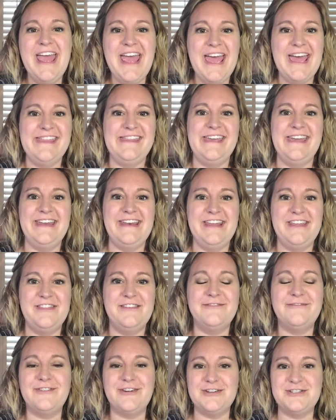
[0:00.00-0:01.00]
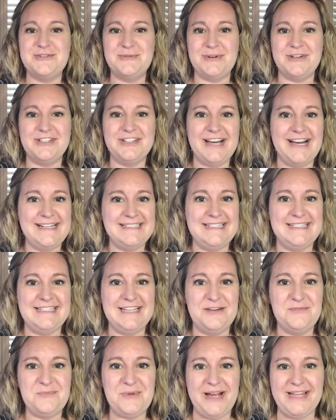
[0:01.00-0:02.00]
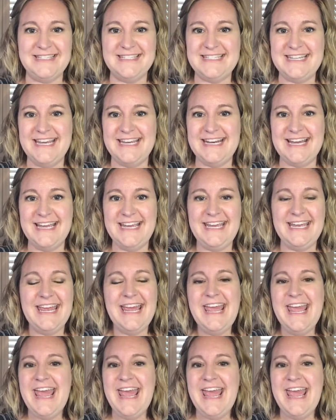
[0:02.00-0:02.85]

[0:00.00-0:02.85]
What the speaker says: and then the virtual class is on Wednesday night.